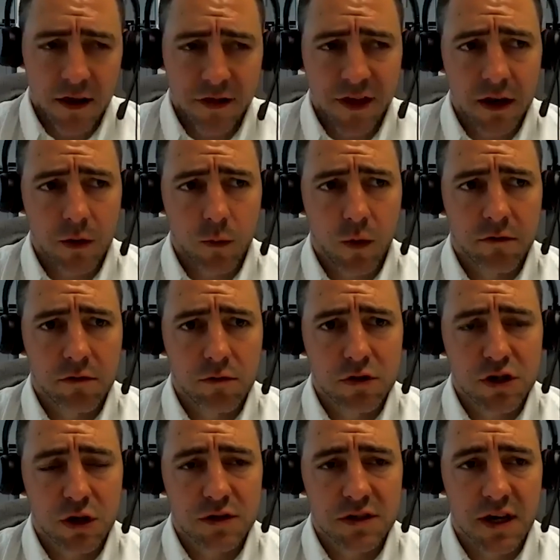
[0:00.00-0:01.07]
I think that we're
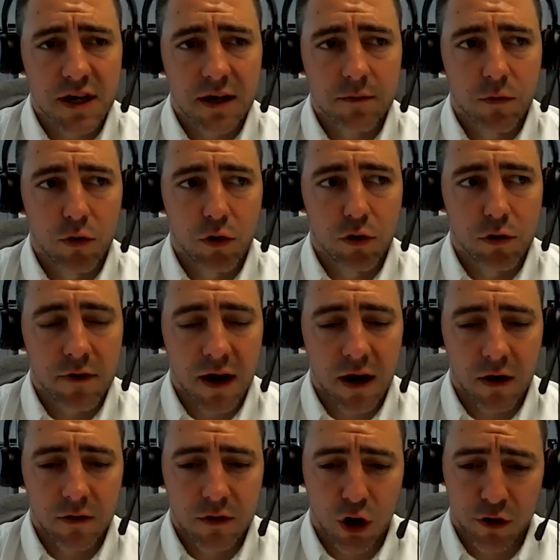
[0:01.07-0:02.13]
also seeing more
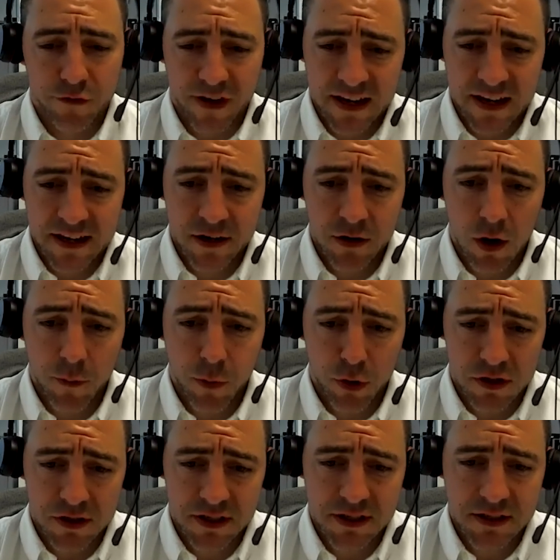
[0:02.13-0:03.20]
around kind of ED&I
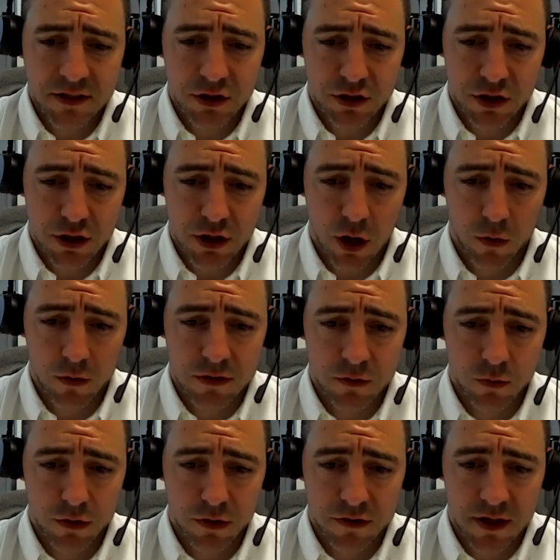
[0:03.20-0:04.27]
policies, just to go on to
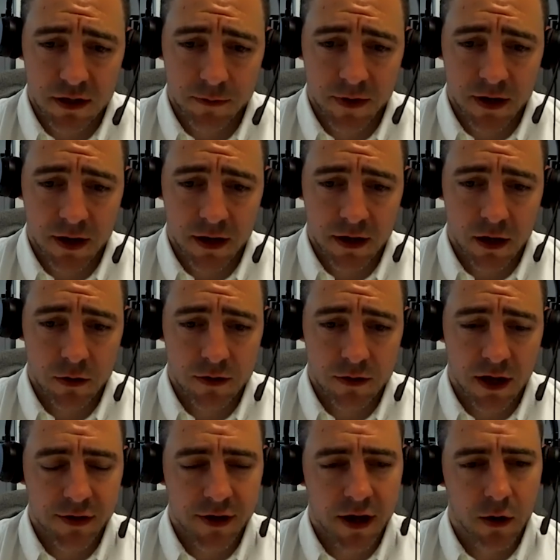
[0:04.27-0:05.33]
what you said a minute ago,
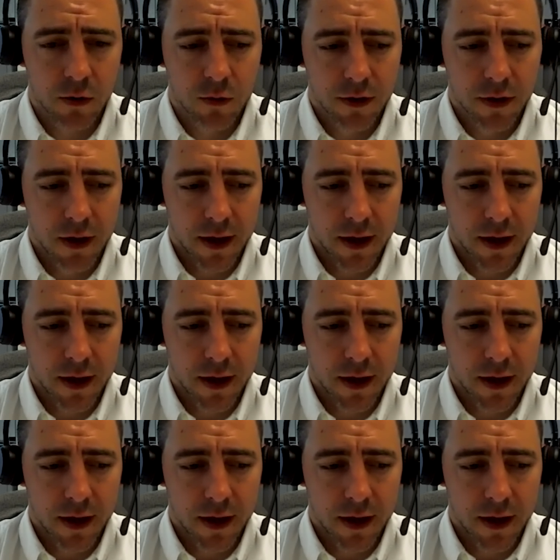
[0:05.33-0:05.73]
Danielle.